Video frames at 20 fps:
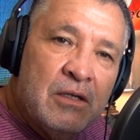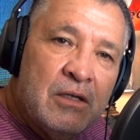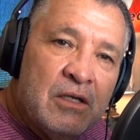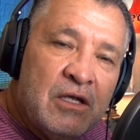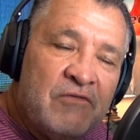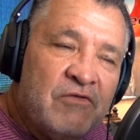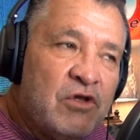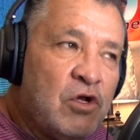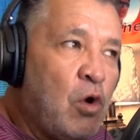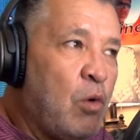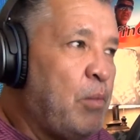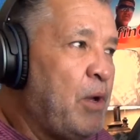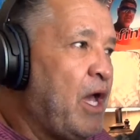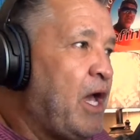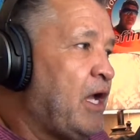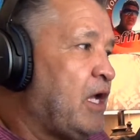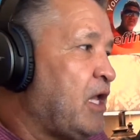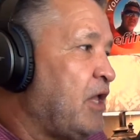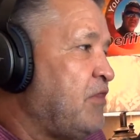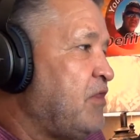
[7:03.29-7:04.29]
If you go
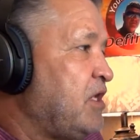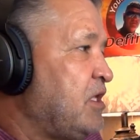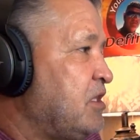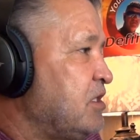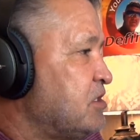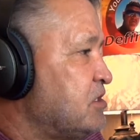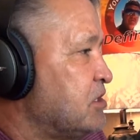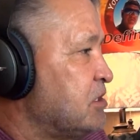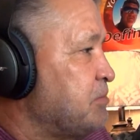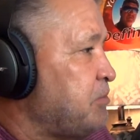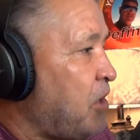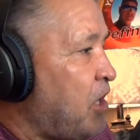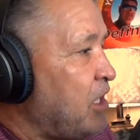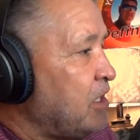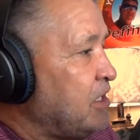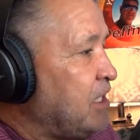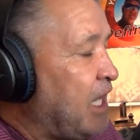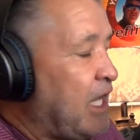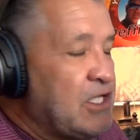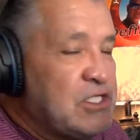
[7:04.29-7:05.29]
back, I think this is
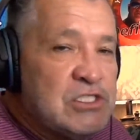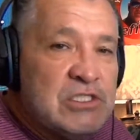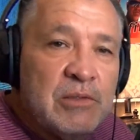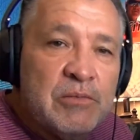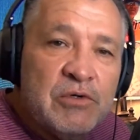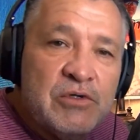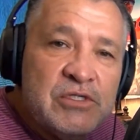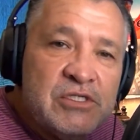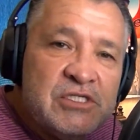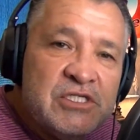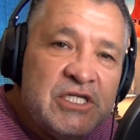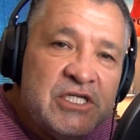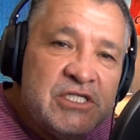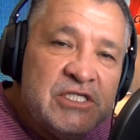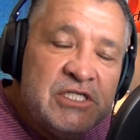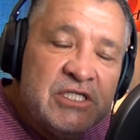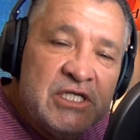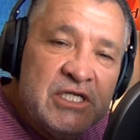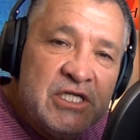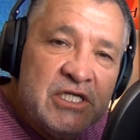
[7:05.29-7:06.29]
podcast number
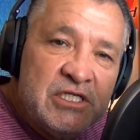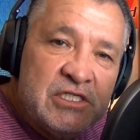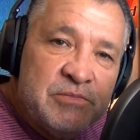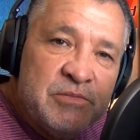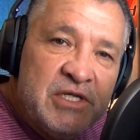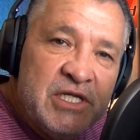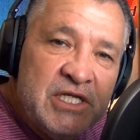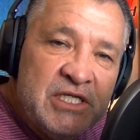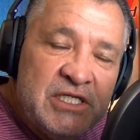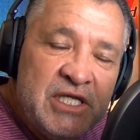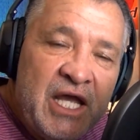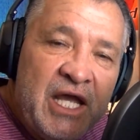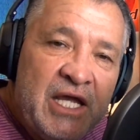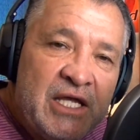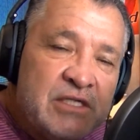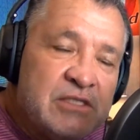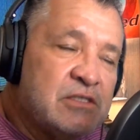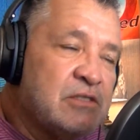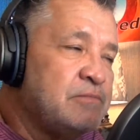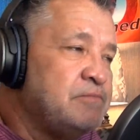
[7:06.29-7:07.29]
60 in as many
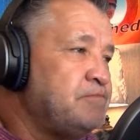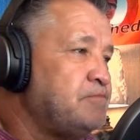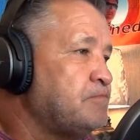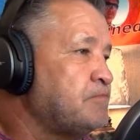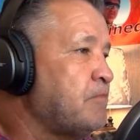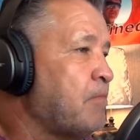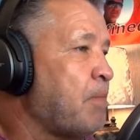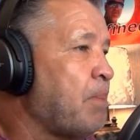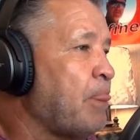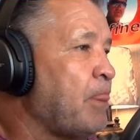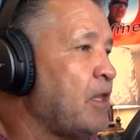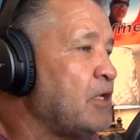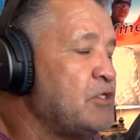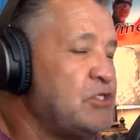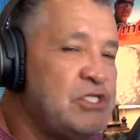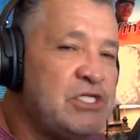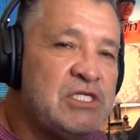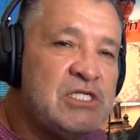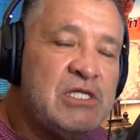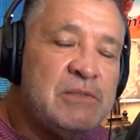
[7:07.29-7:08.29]
days.
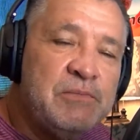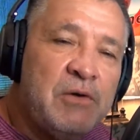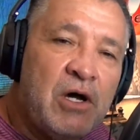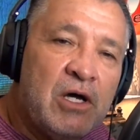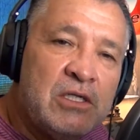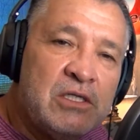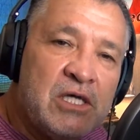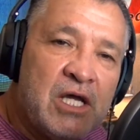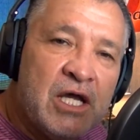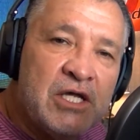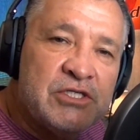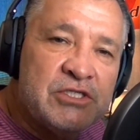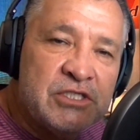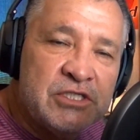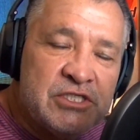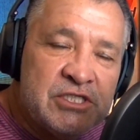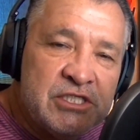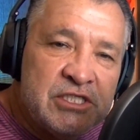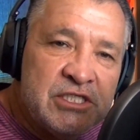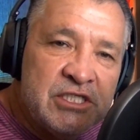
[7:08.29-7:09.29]
60 podcasts in
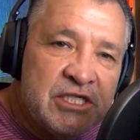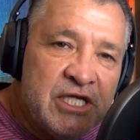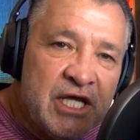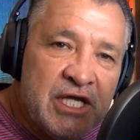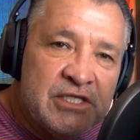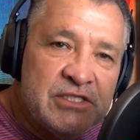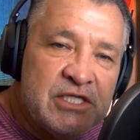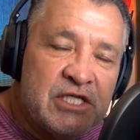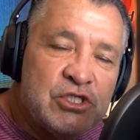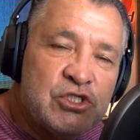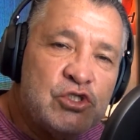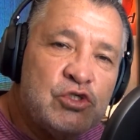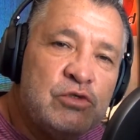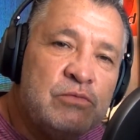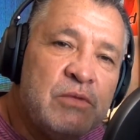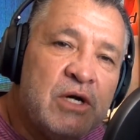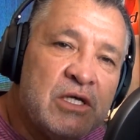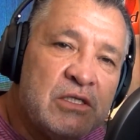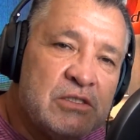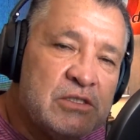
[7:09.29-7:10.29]
60 days. That's 2
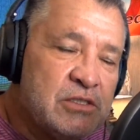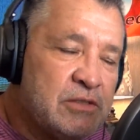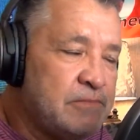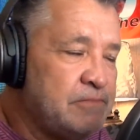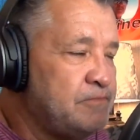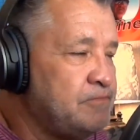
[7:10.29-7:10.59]
months.